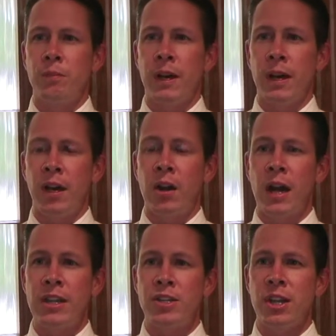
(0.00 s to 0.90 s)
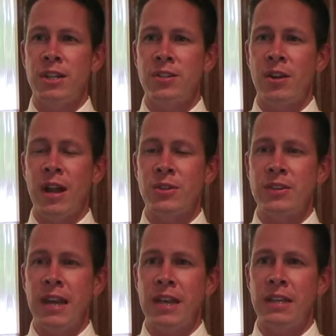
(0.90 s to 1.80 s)
our hygienists are
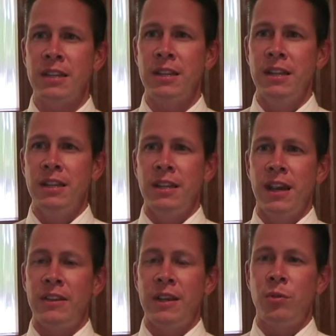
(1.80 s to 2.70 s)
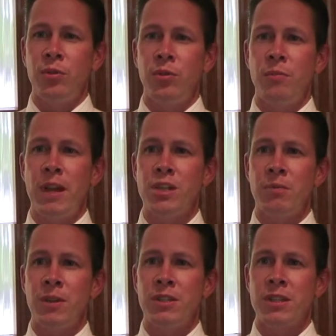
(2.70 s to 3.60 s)
outstanding, and they will do
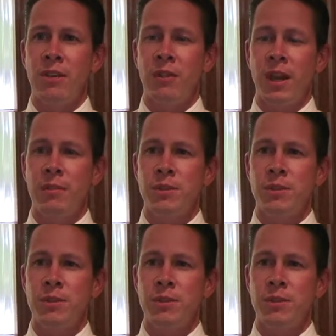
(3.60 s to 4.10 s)
measurements of the gum